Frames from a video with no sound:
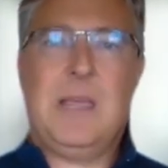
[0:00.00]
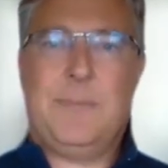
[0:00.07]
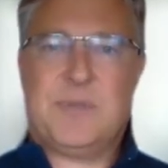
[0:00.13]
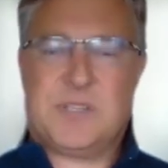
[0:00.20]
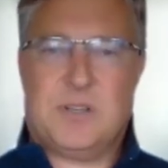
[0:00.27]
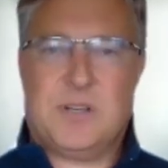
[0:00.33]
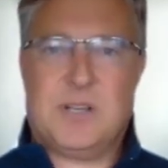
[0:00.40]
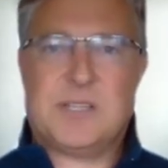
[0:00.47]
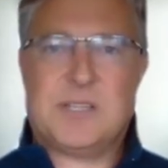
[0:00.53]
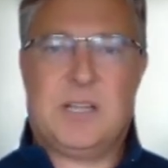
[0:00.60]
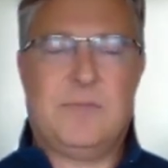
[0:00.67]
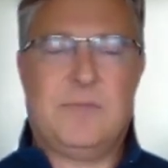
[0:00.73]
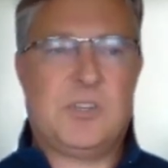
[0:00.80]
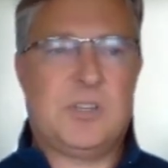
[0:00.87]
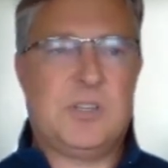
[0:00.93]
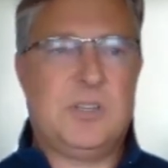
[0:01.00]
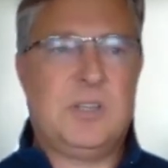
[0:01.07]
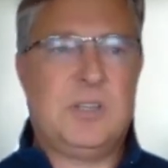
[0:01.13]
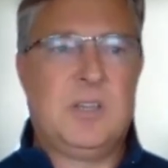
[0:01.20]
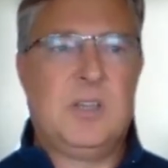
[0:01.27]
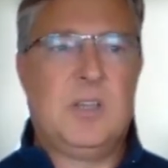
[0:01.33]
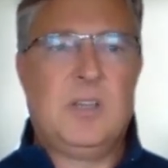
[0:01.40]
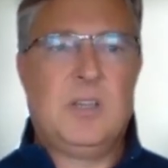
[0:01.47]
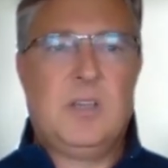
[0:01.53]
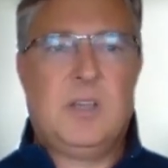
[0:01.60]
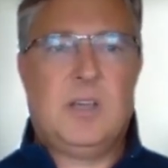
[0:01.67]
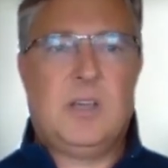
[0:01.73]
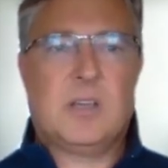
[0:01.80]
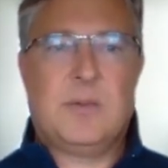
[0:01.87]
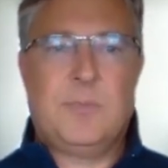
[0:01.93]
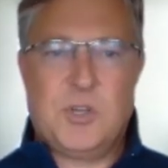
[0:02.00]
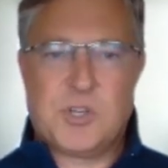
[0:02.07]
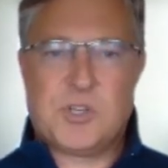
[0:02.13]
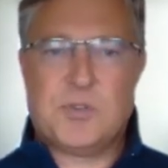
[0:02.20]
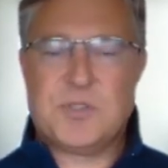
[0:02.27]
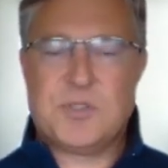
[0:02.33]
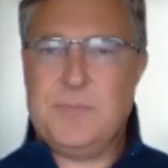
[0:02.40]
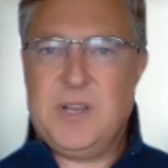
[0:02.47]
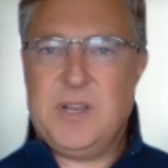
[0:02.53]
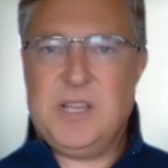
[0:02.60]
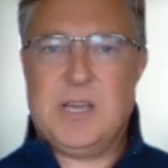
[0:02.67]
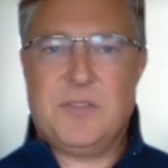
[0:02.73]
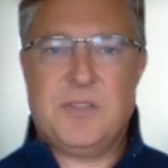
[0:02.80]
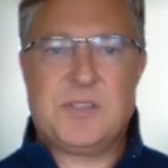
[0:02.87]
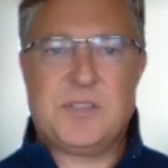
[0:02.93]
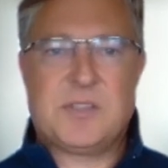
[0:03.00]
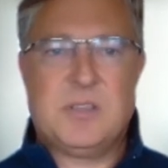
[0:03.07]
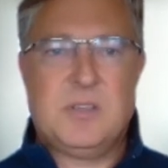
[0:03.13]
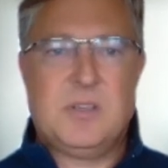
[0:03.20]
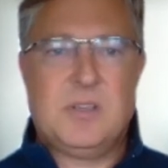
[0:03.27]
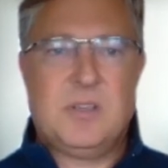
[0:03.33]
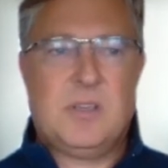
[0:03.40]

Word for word: episodic television, uh, commercials, and many others.